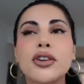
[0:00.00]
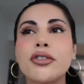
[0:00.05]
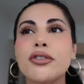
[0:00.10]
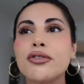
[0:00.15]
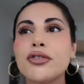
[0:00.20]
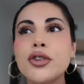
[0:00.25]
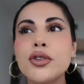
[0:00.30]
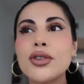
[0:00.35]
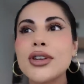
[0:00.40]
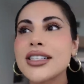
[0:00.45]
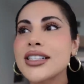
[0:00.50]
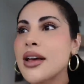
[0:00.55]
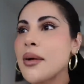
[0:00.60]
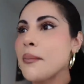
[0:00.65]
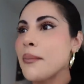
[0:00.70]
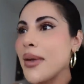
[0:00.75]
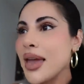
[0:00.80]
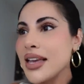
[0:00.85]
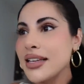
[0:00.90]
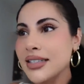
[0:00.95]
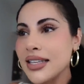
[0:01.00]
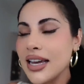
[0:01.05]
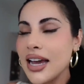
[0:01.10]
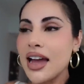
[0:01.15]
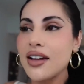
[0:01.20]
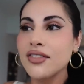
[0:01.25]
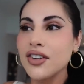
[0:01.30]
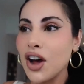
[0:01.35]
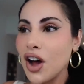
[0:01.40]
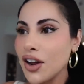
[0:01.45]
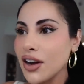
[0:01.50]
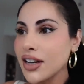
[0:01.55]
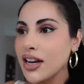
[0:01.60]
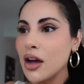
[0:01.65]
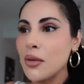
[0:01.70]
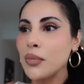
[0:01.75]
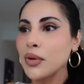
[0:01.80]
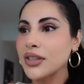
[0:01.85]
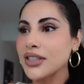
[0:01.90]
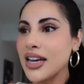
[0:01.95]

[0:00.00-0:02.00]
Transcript: the food is amazing. I've gone a couple